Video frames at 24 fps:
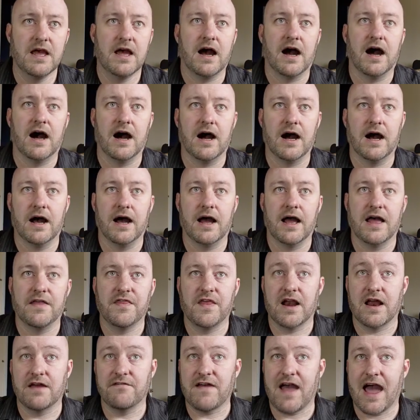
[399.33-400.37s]
Uh,
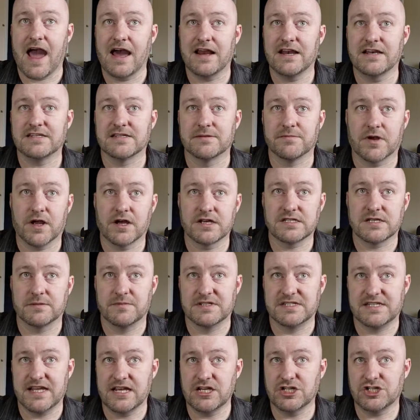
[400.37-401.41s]
and then I've added some
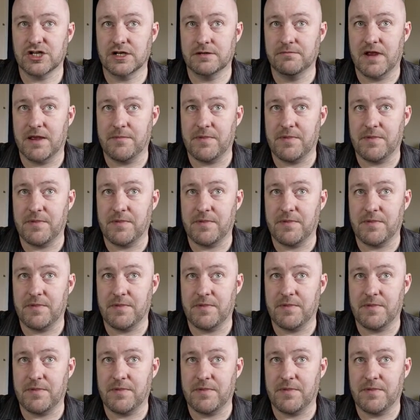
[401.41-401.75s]
customization.